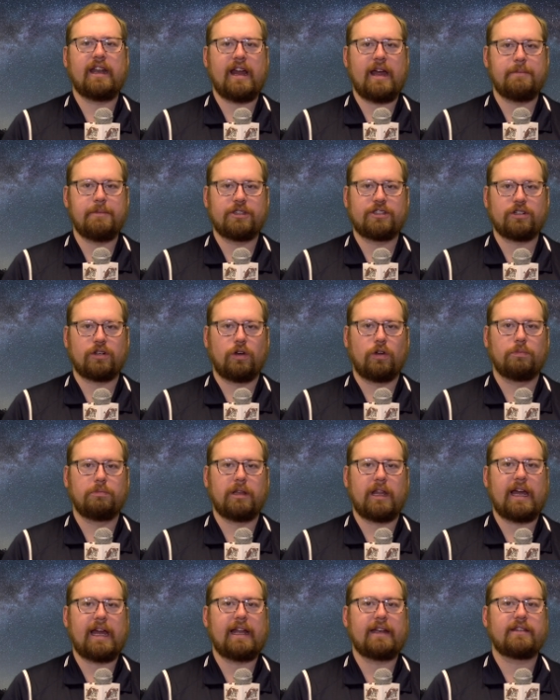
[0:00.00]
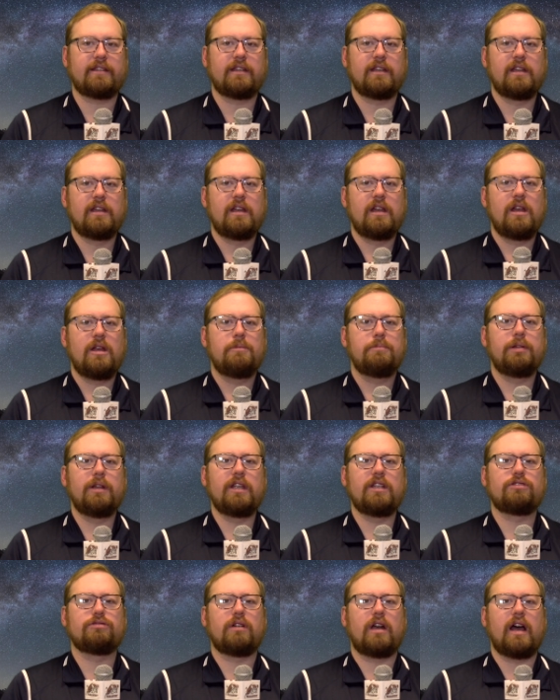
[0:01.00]
and I'm Mr. Goldblatt.
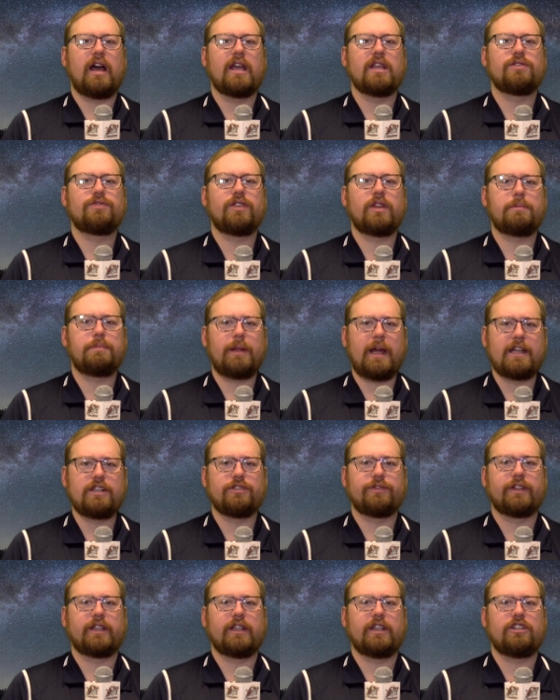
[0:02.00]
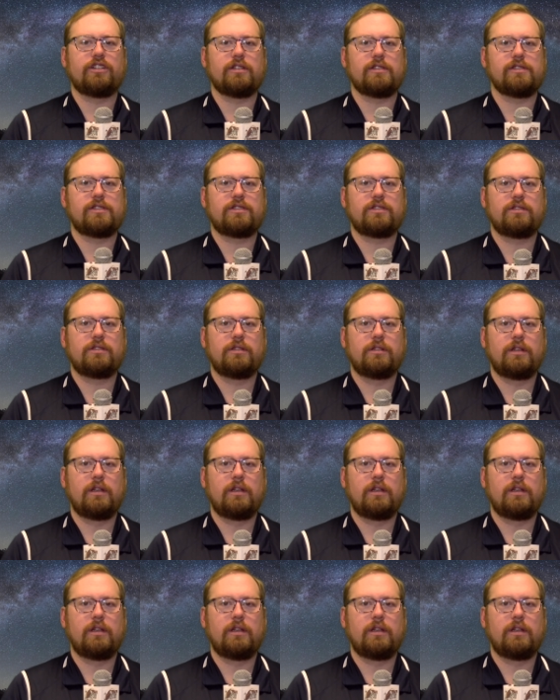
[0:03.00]
Please rise for the Pledge of Allegiance.